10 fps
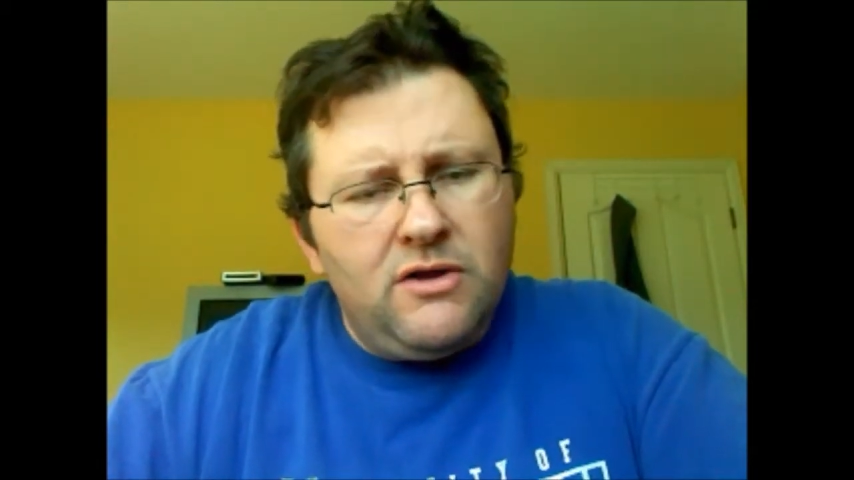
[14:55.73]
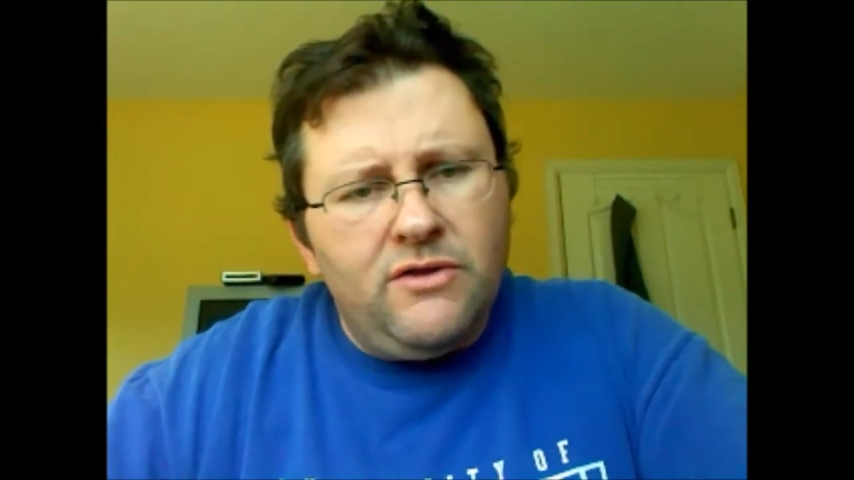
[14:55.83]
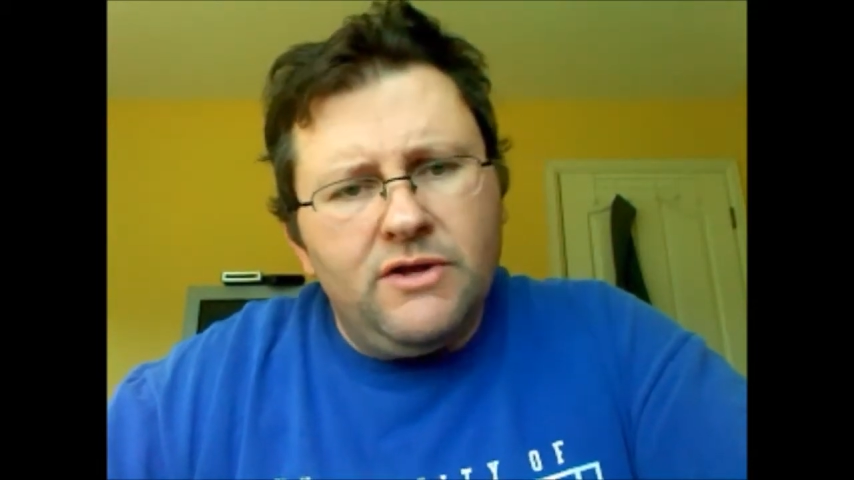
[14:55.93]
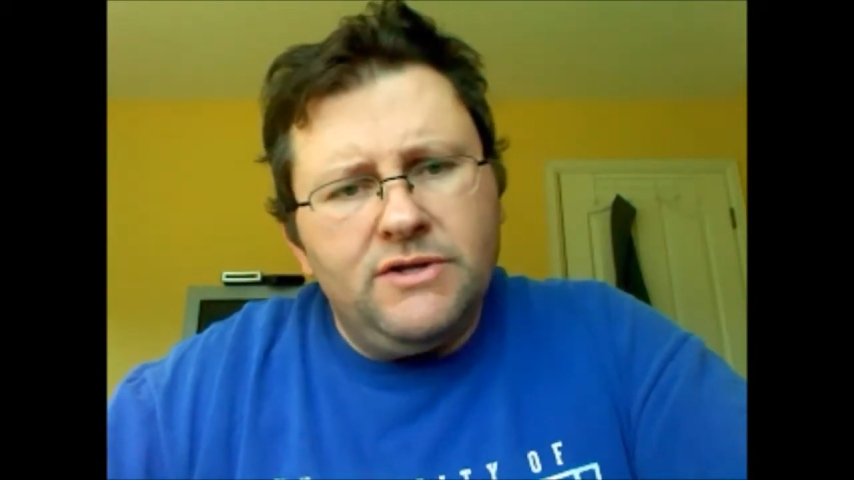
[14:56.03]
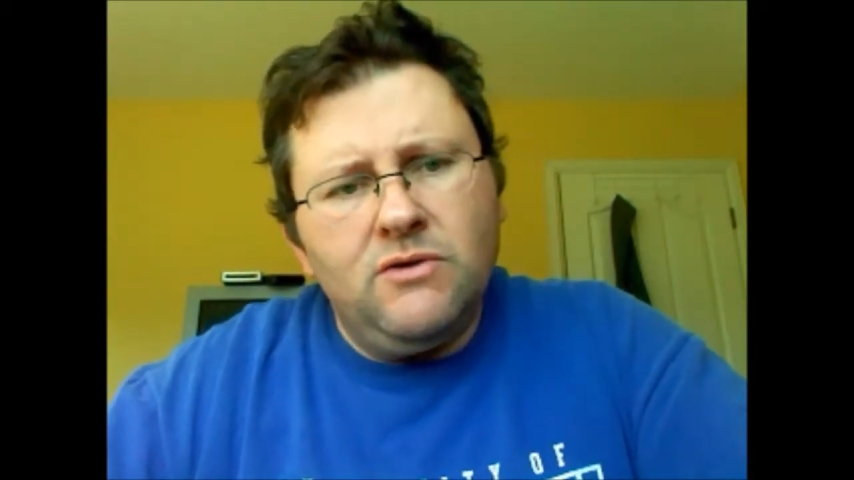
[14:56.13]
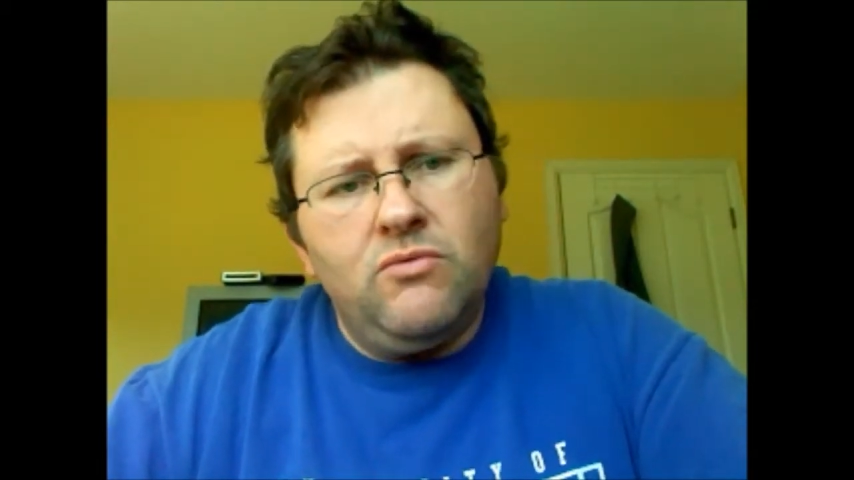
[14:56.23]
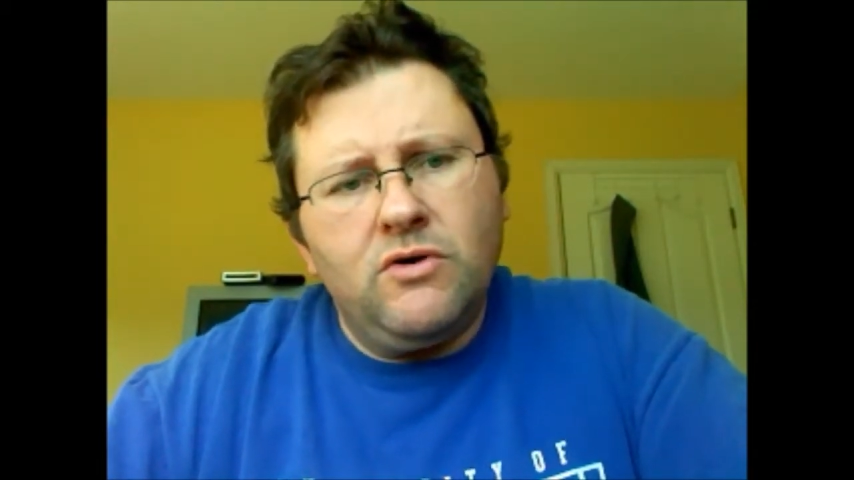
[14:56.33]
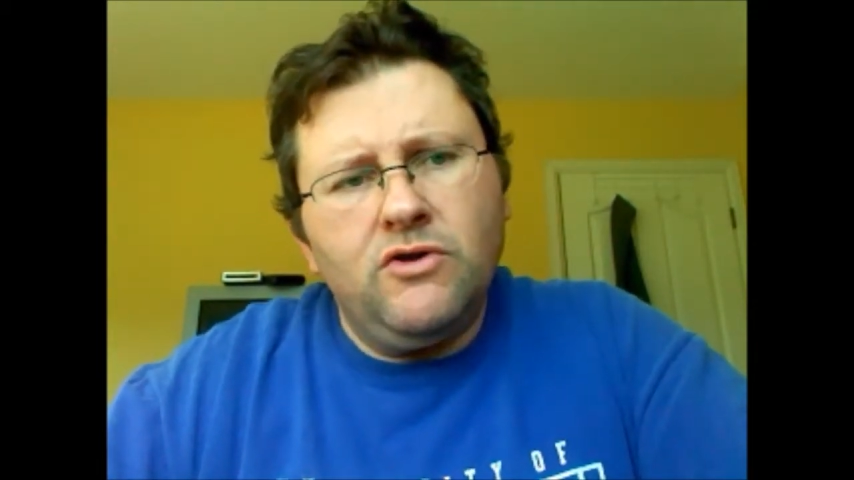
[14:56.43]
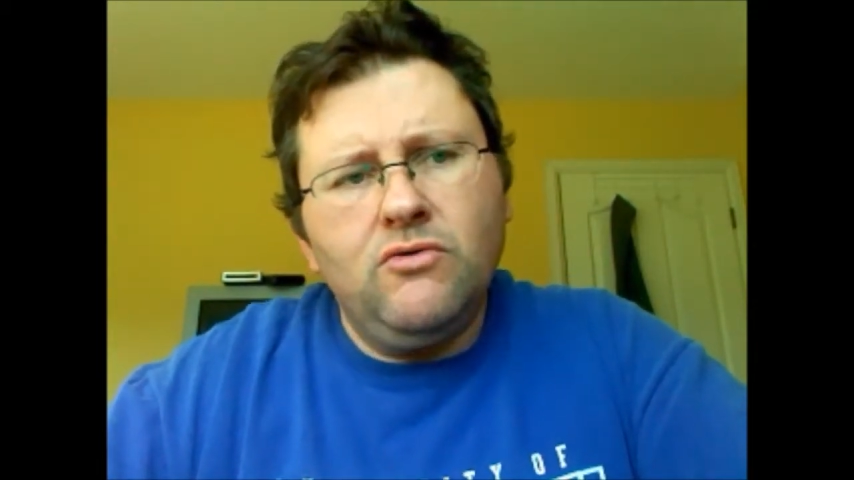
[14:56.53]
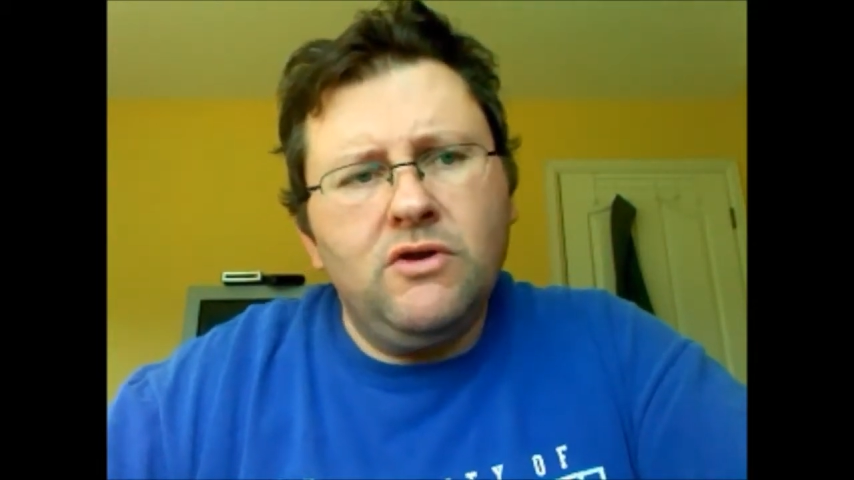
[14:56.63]

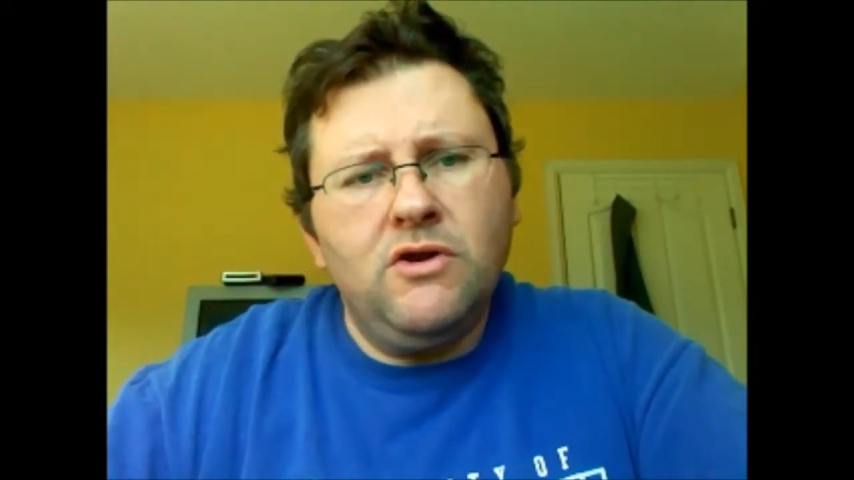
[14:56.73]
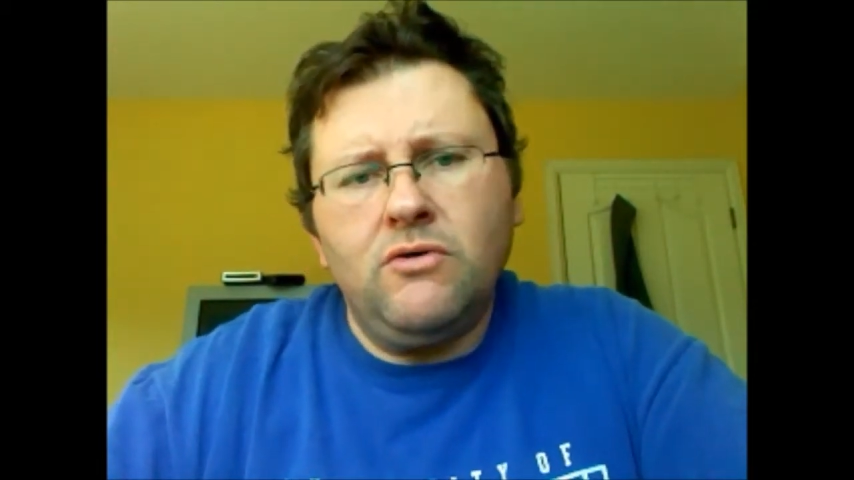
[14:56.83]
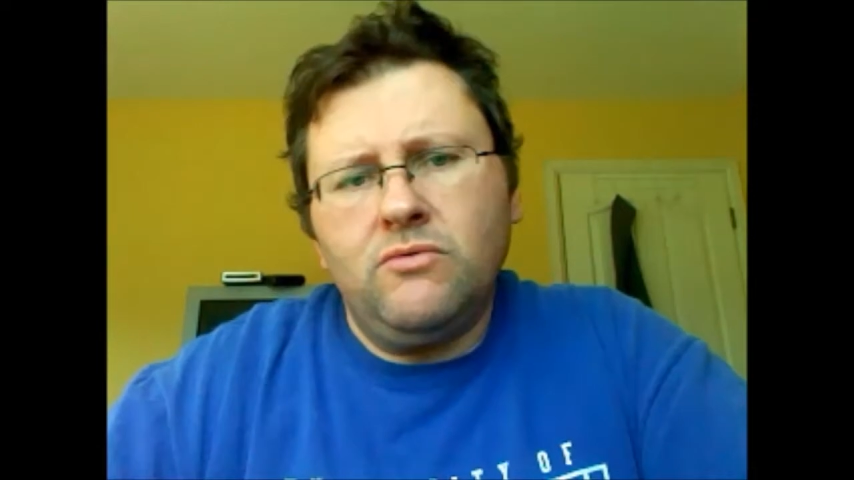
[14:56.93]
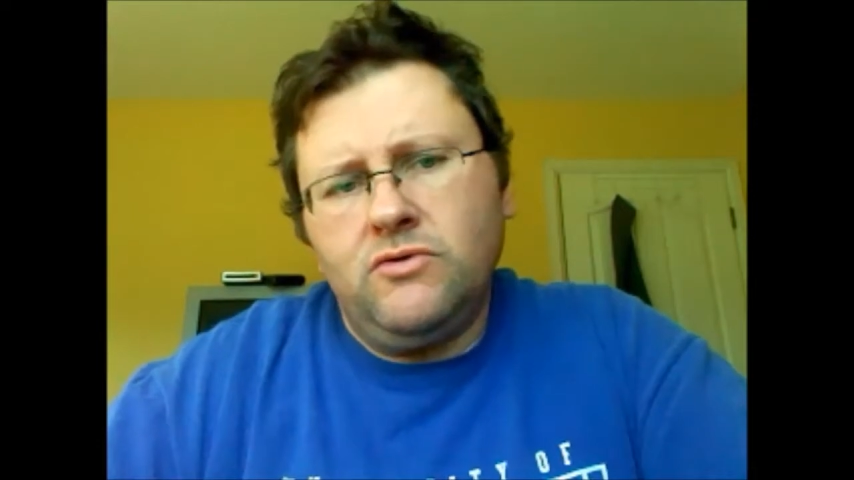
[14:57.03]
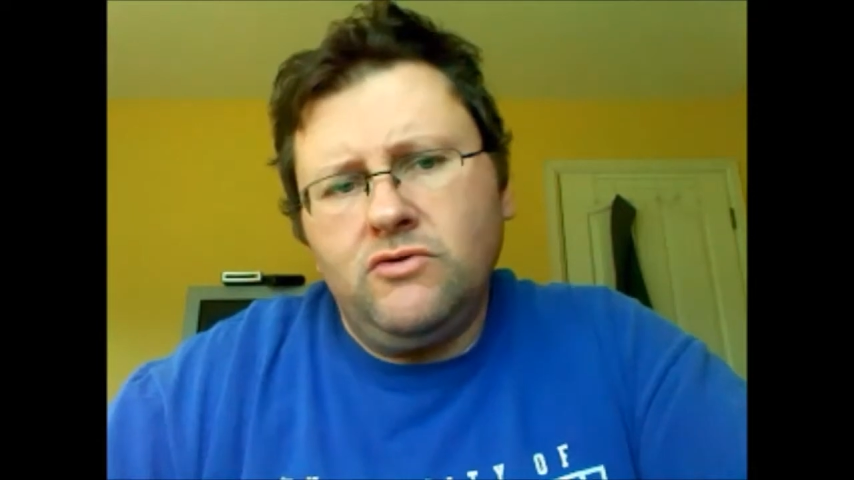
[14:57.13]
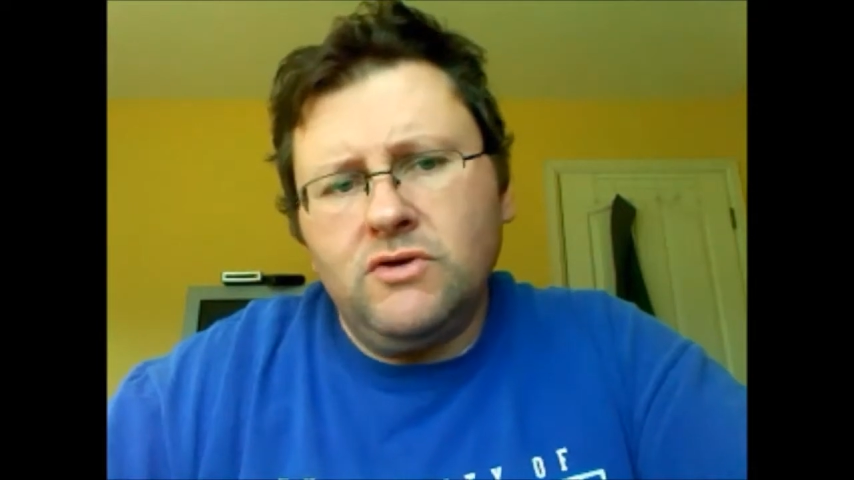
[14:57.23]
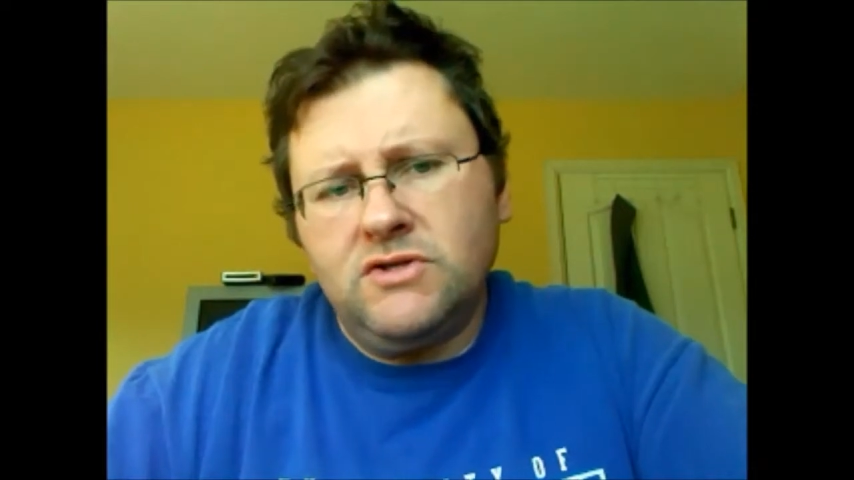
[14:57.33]
you